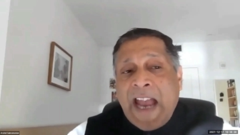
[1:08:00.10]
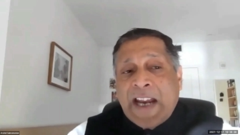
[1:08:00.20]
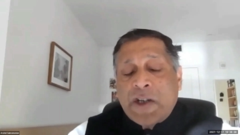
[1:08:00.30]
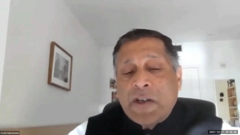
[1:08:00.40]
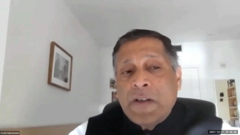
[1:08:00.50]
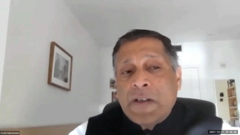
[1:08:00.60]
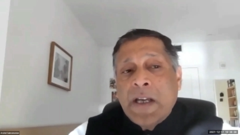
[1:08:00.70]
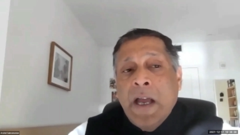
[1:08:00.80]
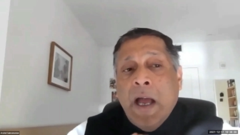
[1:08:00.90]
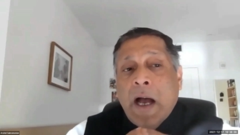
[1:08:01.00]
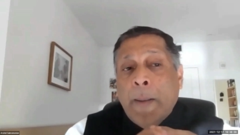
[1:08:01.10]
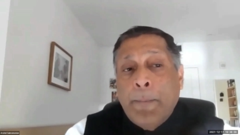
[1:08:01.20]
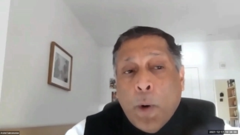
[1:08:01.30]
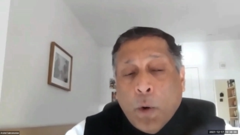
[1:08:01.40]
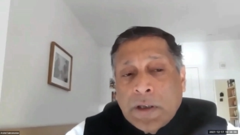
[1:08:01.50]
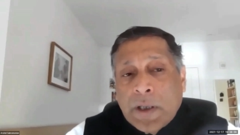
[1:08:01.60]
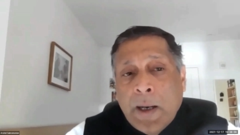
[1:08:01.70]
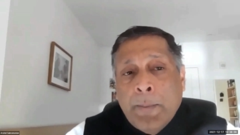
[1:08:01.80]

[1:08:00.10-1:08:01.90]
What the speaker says: actions, both